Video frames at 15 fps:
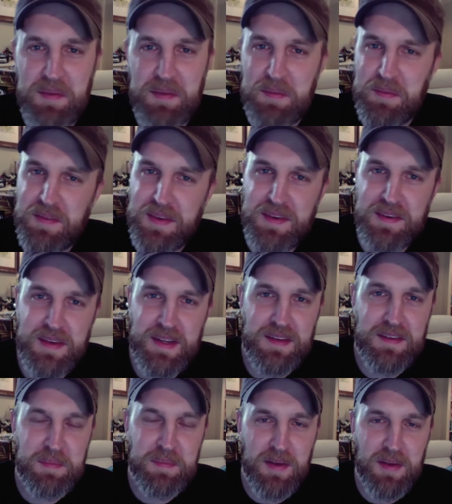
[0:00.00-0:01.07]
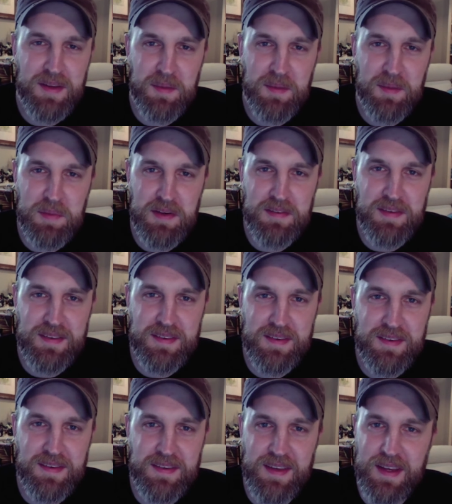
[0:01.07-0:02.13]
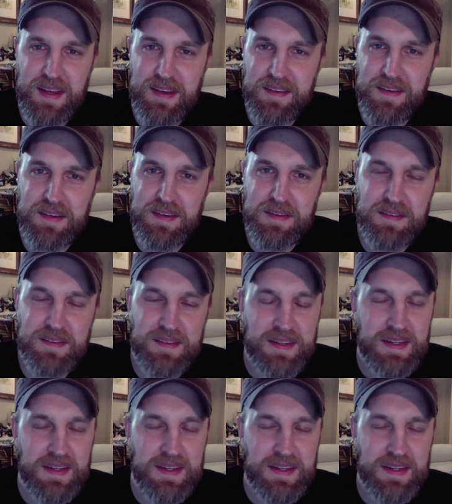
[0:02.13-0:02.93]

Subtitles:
I mean, in small town Buena Vista, it was like you could